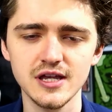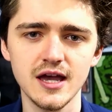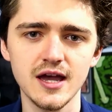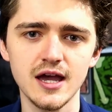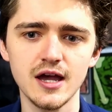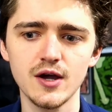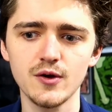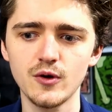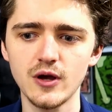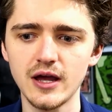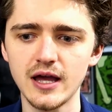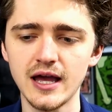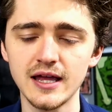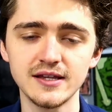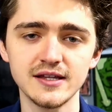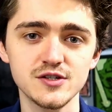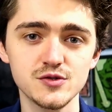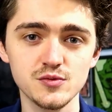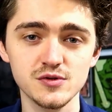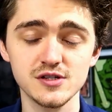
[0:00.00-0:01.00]
Uh, and
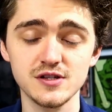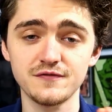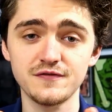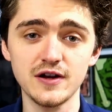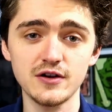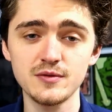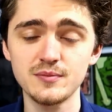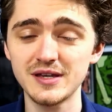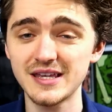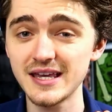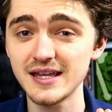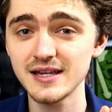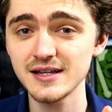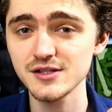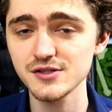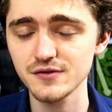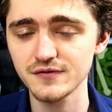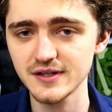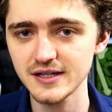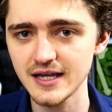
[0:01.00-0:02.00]
this was the very
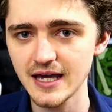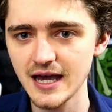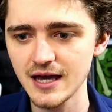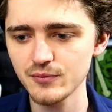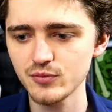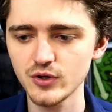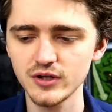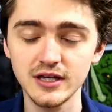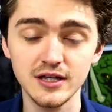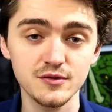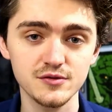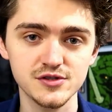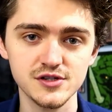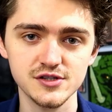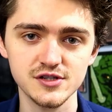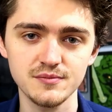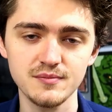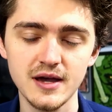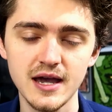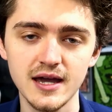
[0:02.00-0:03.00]
beginnings of the cap when he was
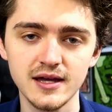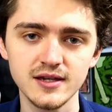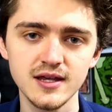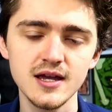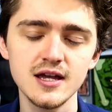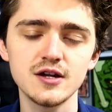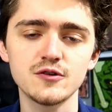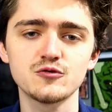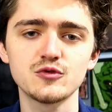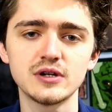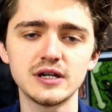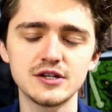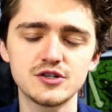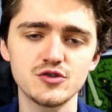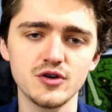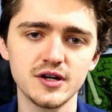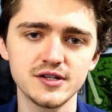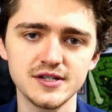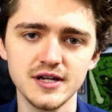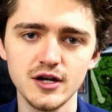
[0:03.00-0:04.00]
just a man really
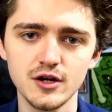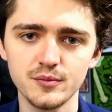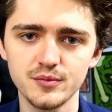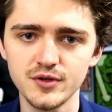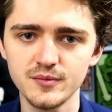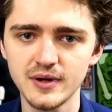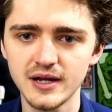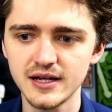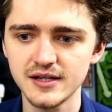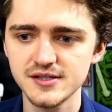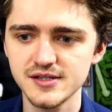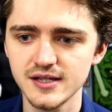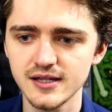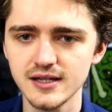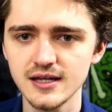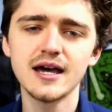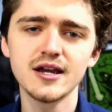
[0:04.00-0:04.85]
trying to help humanity.